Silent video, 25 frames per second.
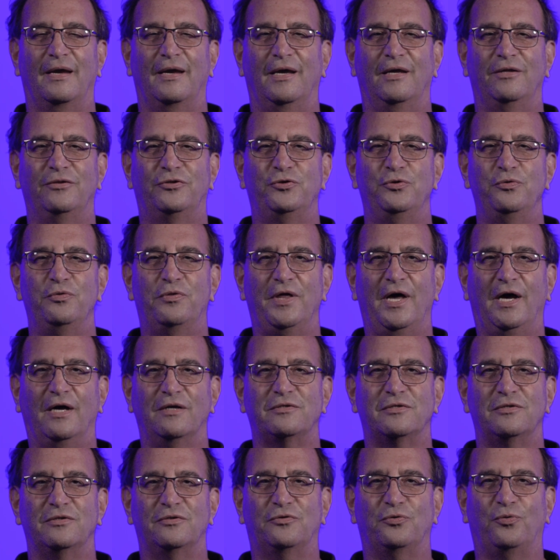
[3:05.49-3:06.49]
In
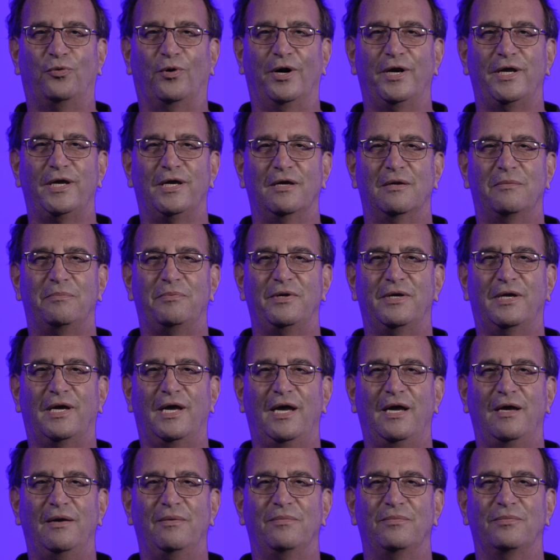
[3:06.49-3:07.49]
2020, it
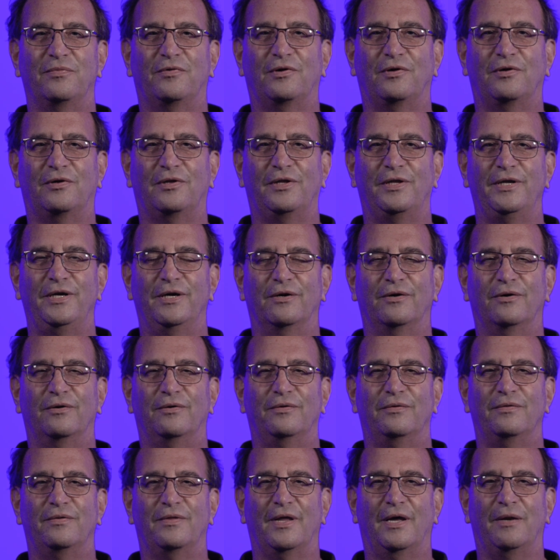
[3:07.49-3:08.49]
became
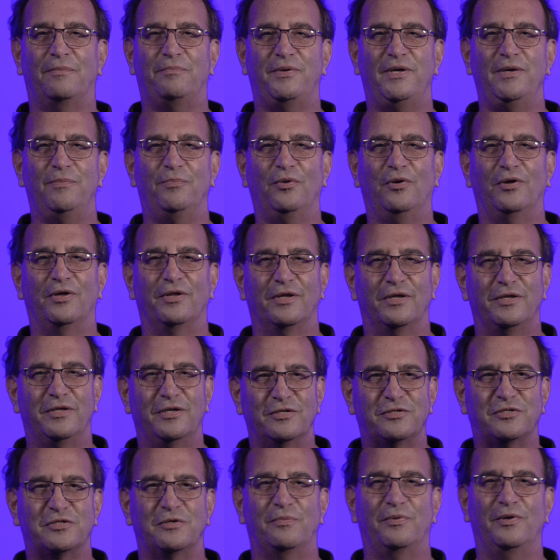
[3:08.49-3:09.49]
clear that people in the
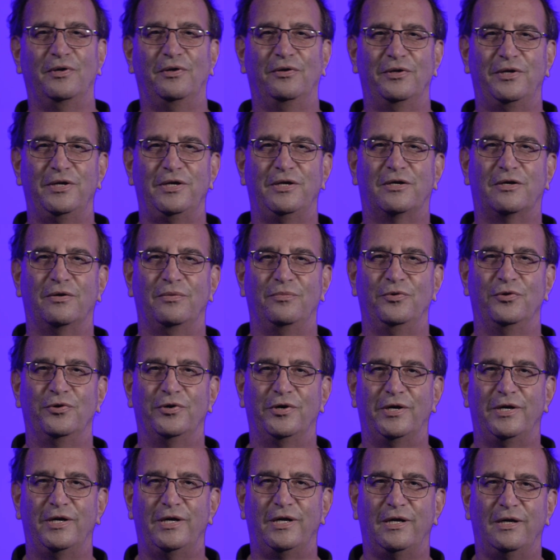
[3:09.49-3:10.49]
disability
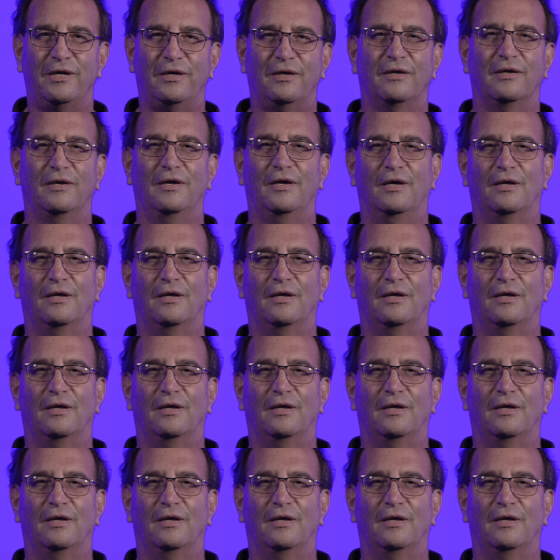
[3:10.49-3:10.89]
community